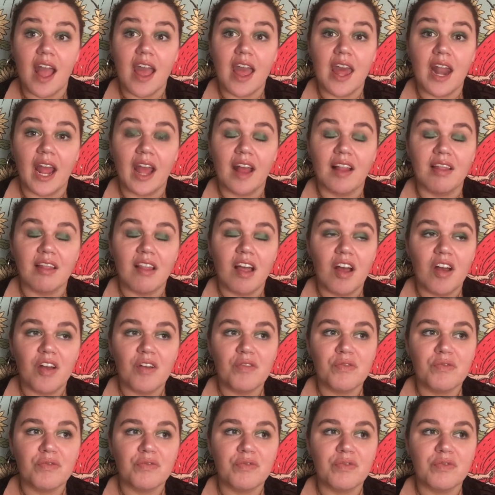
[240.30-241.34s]
And I
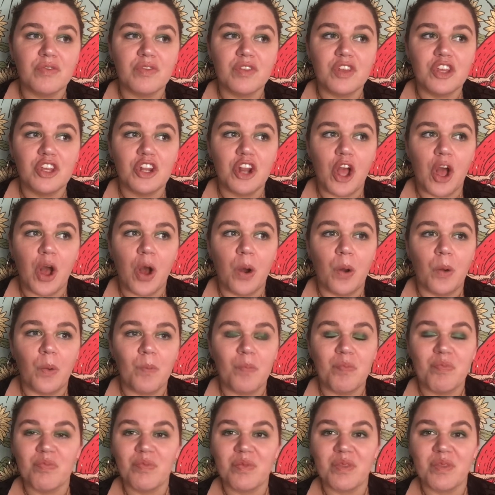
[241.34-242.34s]
love, you know,